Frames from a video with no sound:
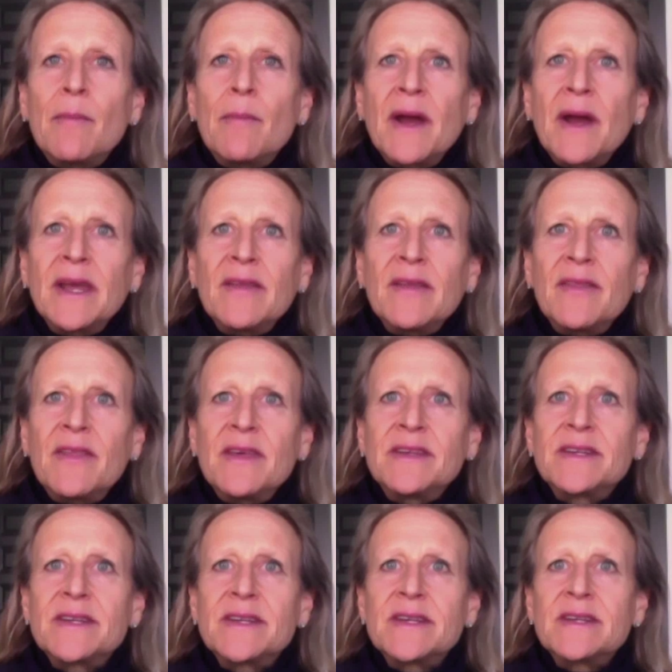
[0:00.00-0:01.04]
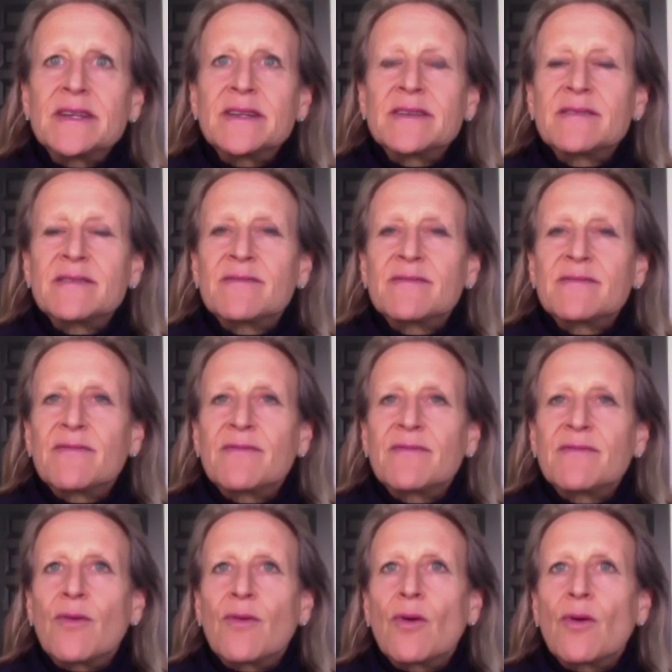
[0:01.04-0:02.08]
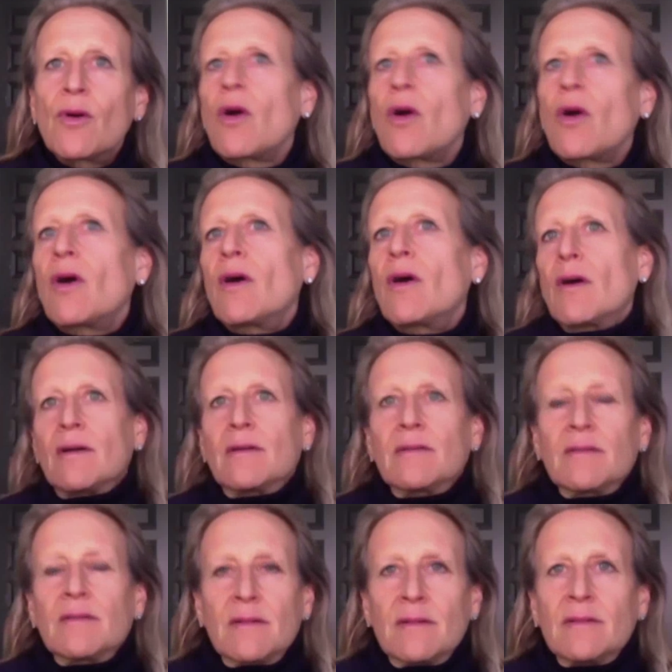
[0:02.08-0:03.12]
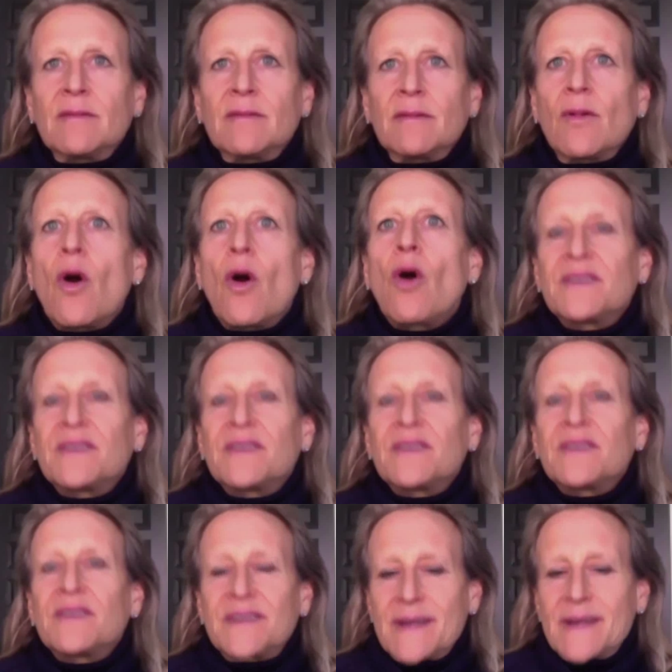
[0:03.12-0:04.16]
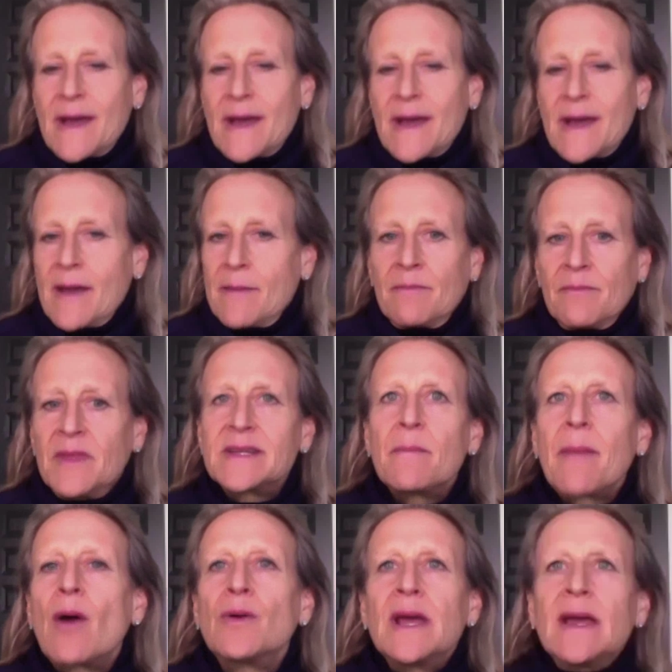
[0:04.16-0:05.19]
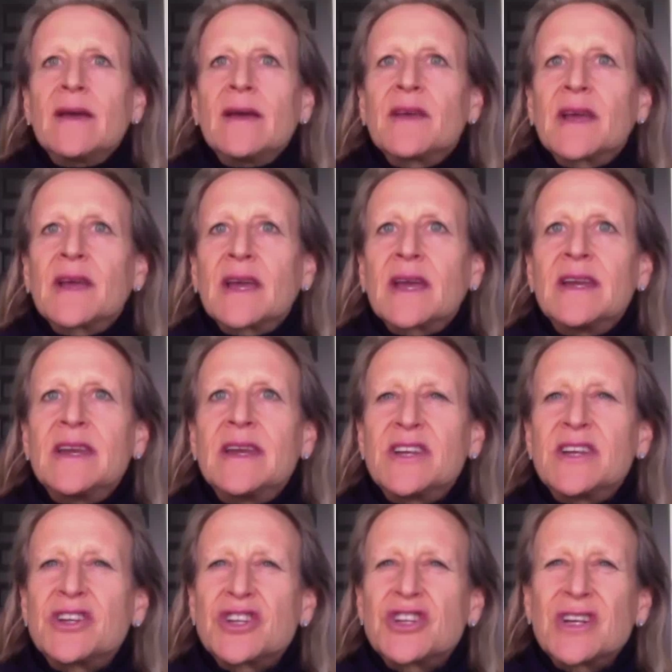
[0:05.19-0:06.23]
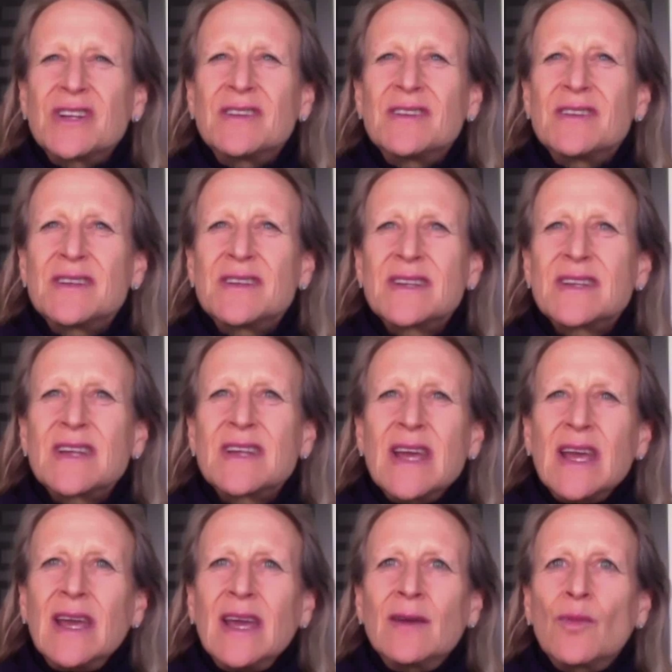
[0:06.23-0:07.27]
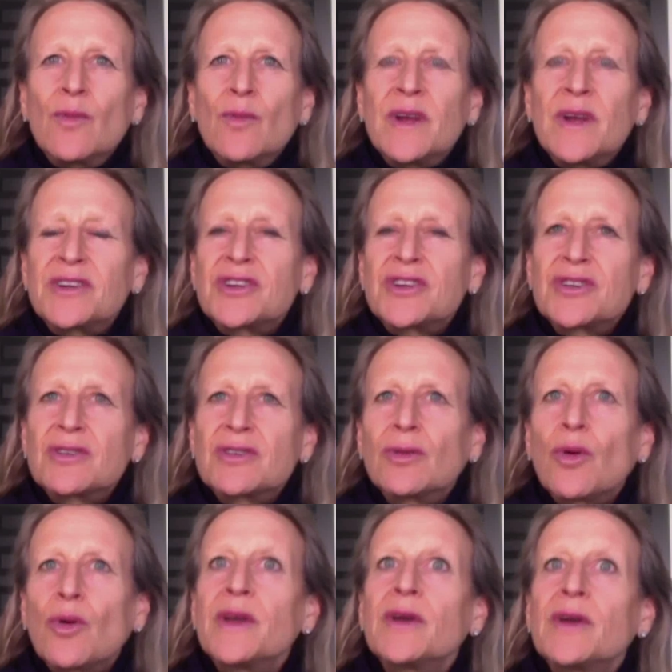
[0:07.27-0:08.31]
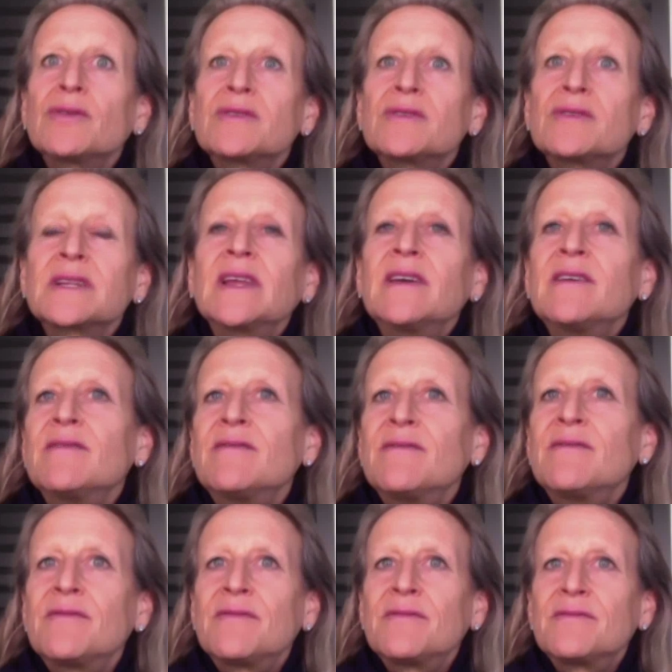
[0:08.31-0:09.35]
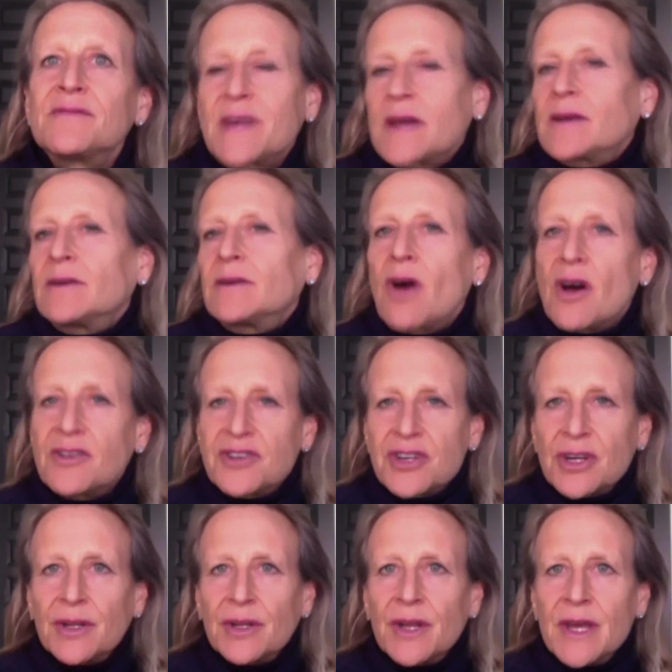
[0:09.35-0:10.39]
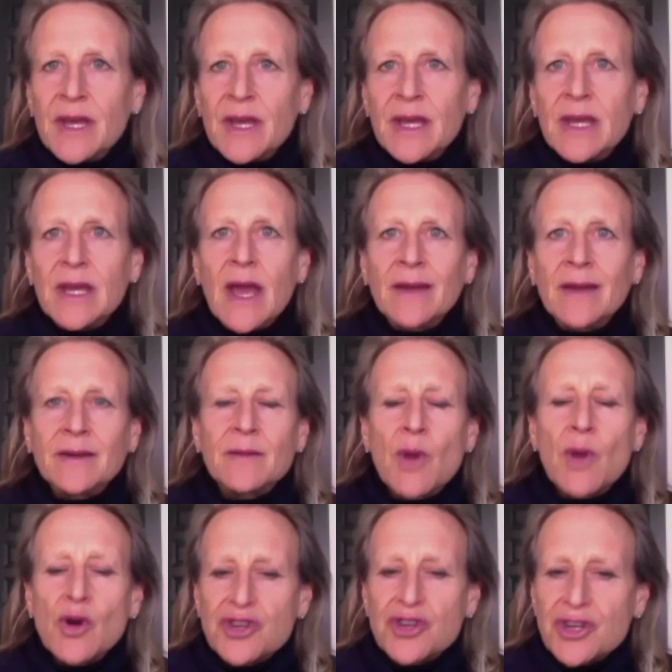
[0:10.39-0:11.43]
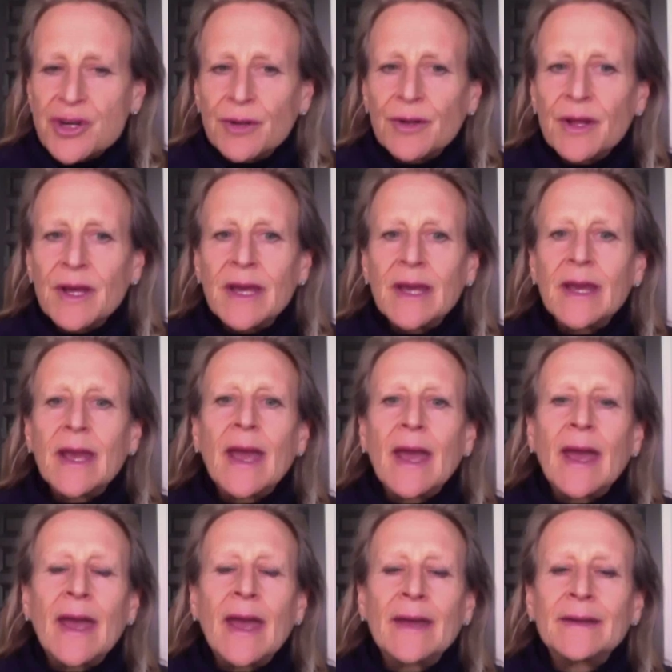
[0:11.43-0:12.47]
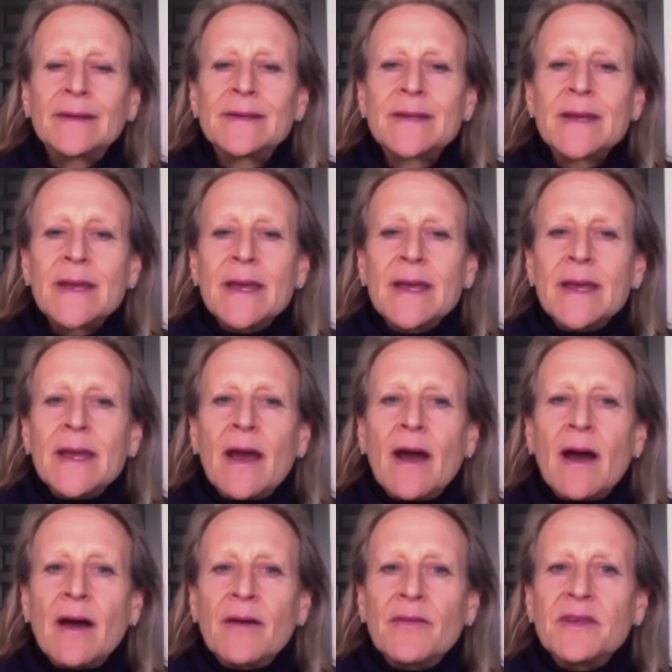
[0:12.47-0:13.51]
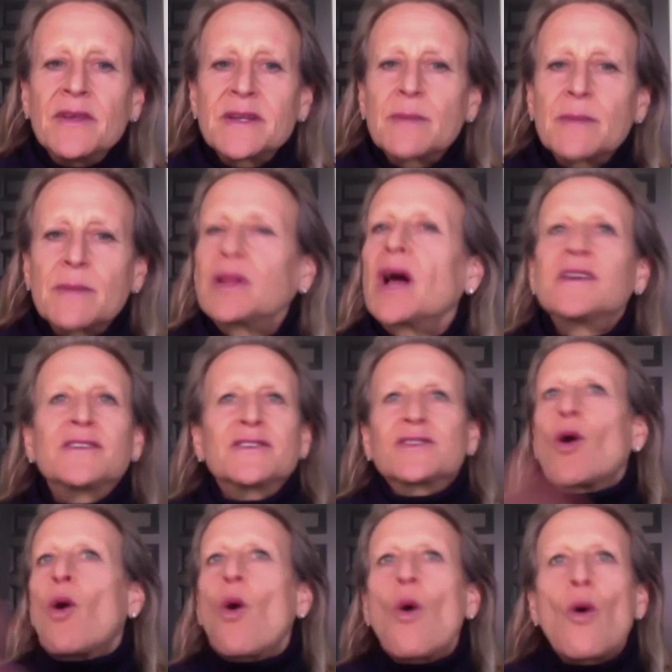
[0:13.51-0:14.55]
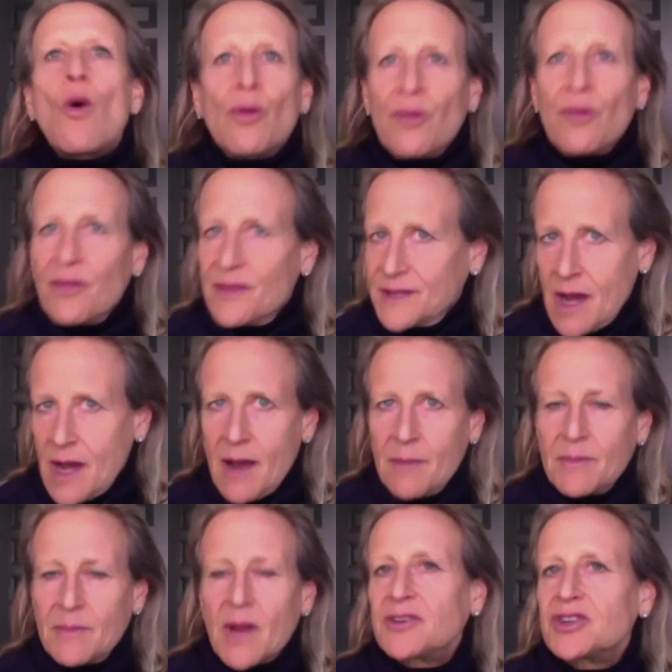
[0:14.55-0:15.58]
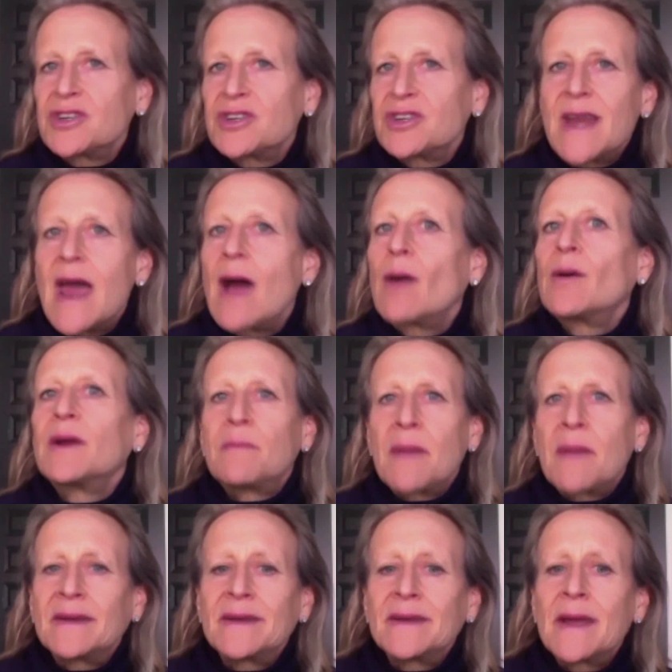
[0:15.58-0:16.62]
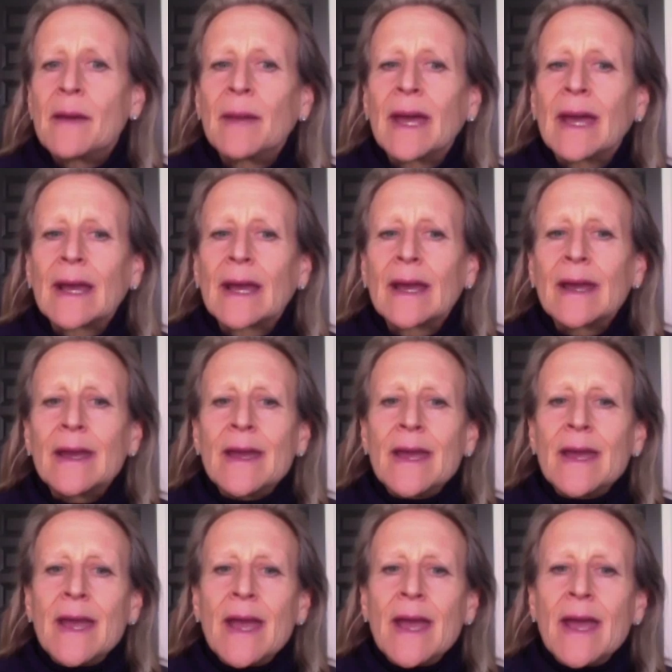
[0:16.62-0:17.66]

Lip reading: But this is for all the time. This is about the conditions in which lawyers live psychologically and emotionally. And this applies to all the time, not just now in a pandemic.